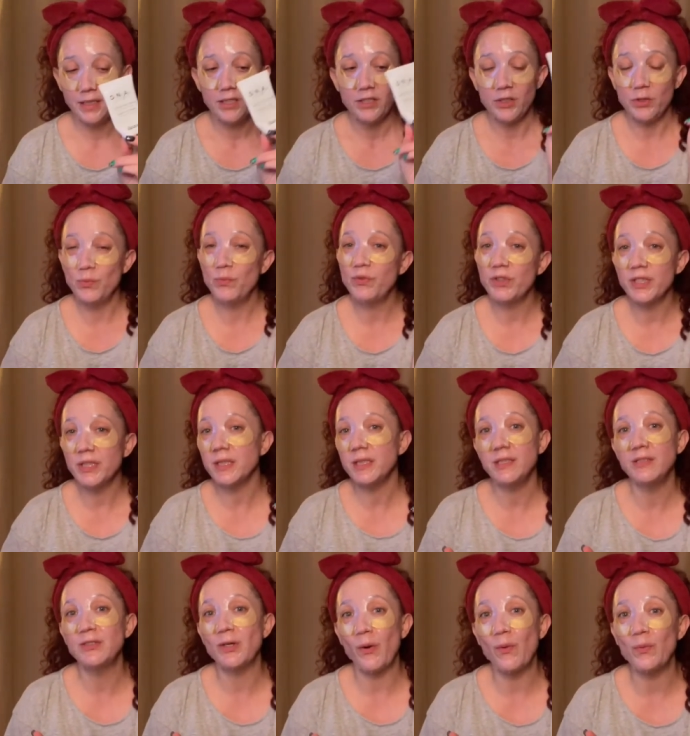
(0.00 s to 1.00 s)
you really
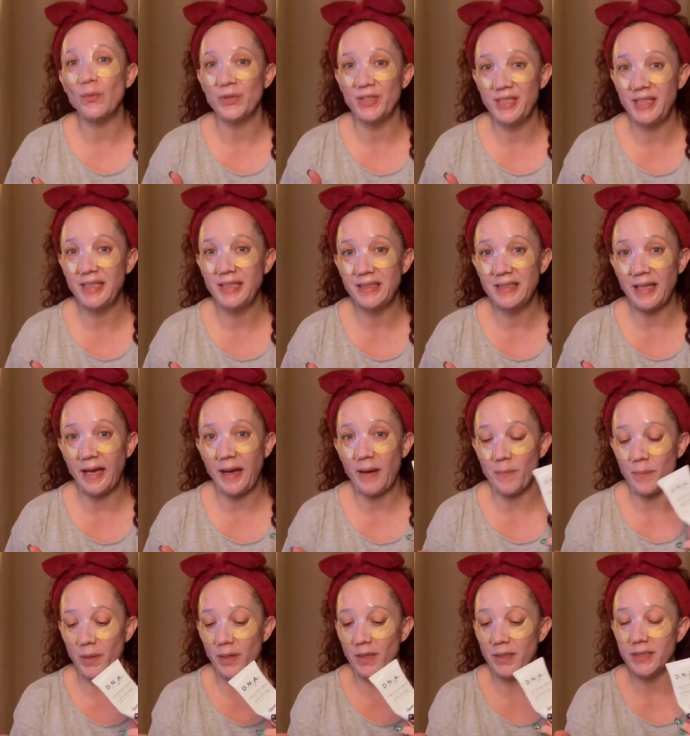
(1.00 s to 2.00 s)
don't need that
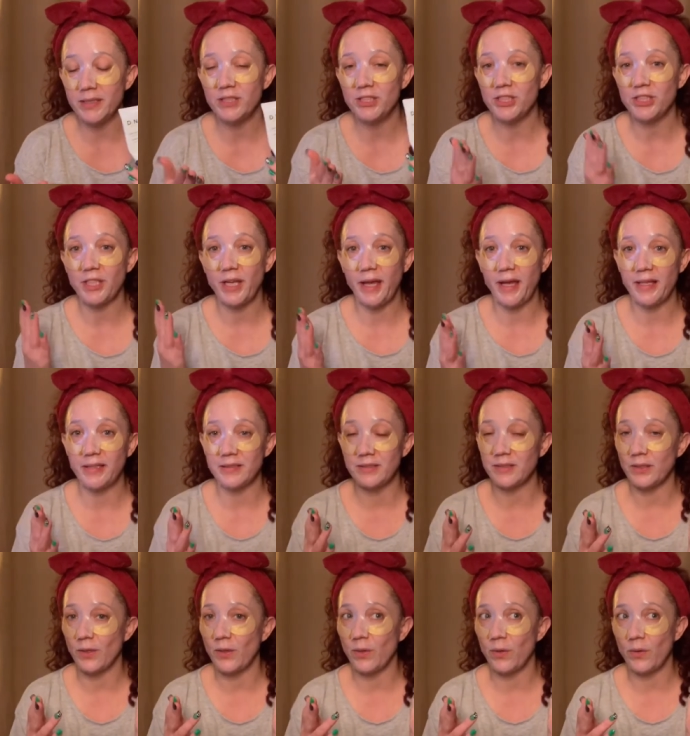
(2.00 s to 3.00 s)
much. And
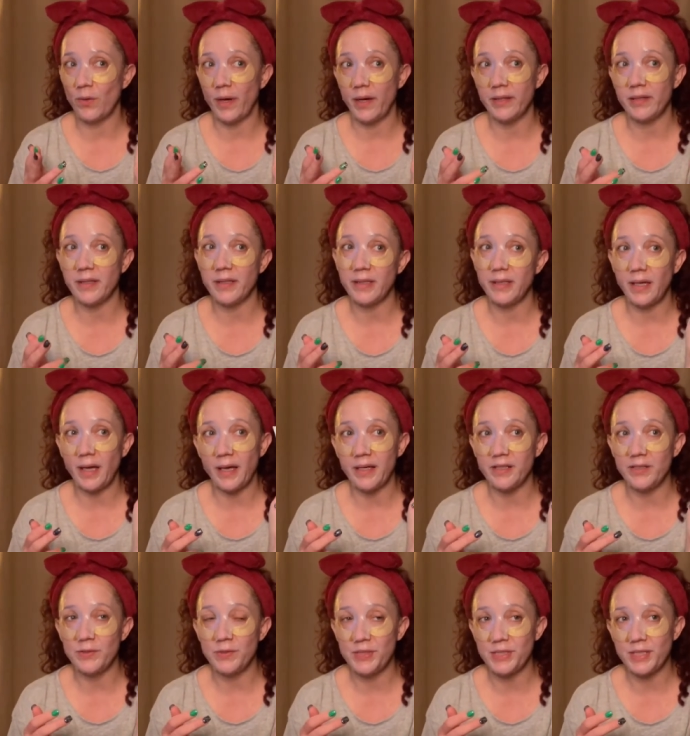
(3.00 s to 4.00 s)
so I think I
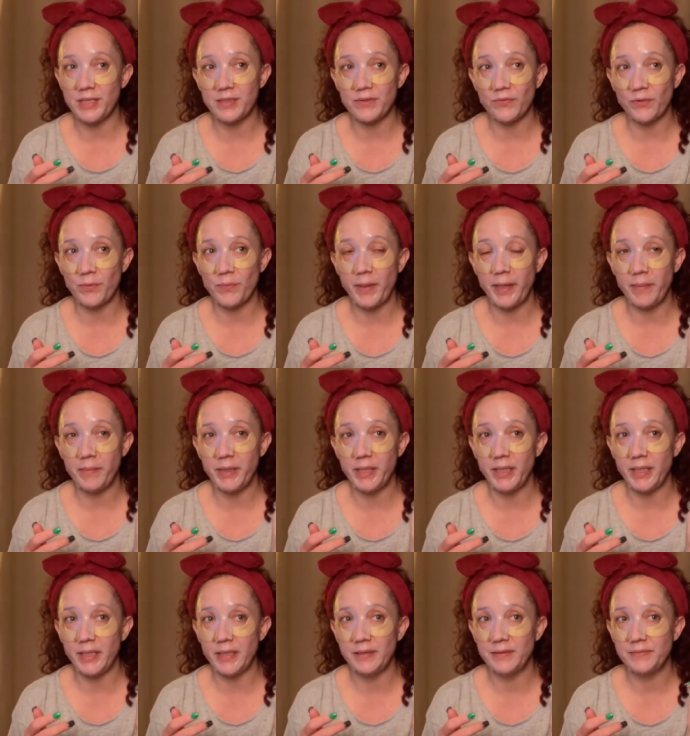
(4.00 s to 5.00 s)
used this for
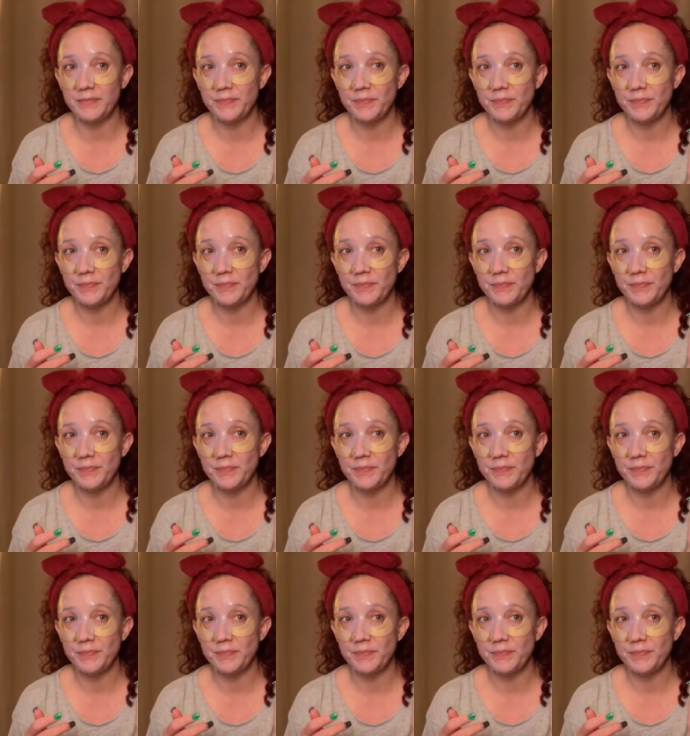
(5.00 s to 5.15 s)
maybe